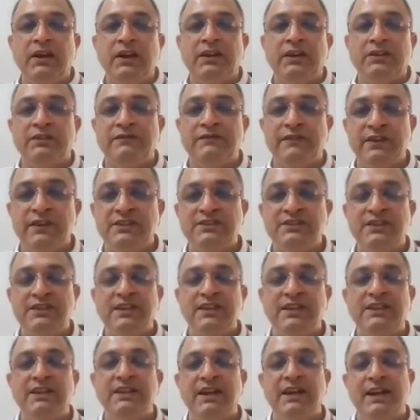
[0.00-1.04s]
The first
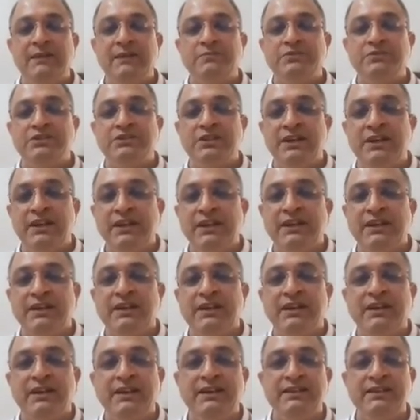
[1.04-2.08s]
thing that I'm seeing
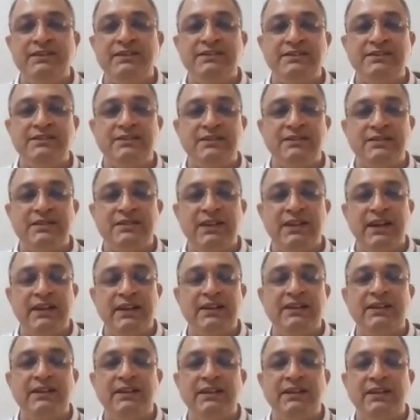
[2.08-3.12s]
is that
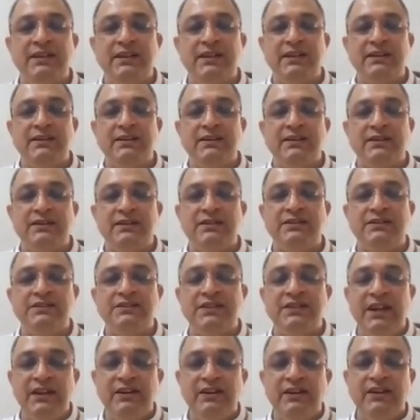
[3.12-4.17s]
the
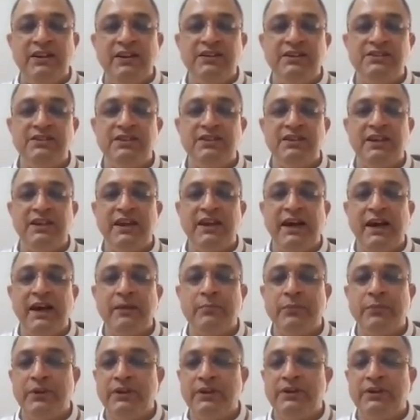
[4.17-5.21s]
generation
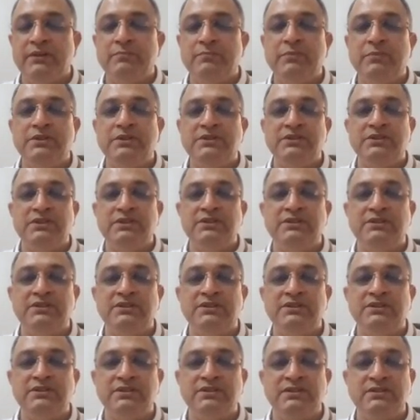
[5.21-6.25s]
gap in
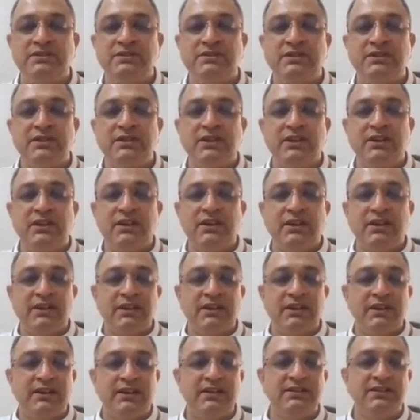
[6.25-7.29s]
businesses
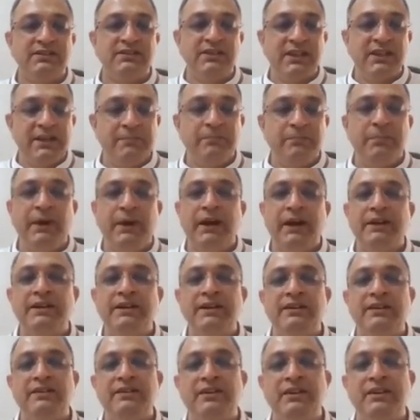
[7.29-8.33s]
is
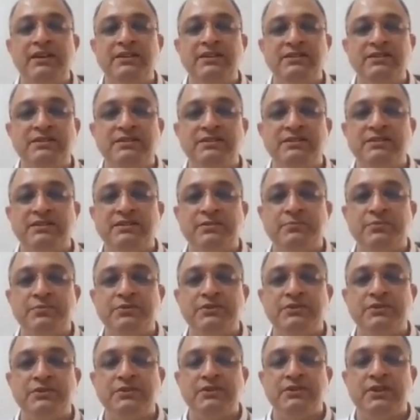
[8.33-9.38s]
impacting
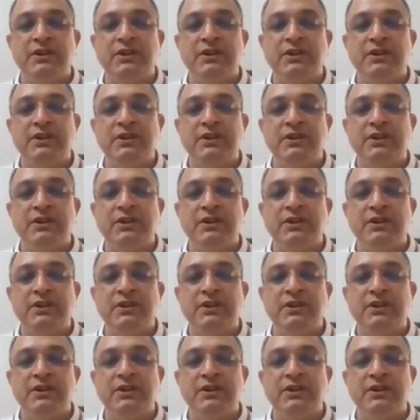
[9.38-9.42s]
relationships.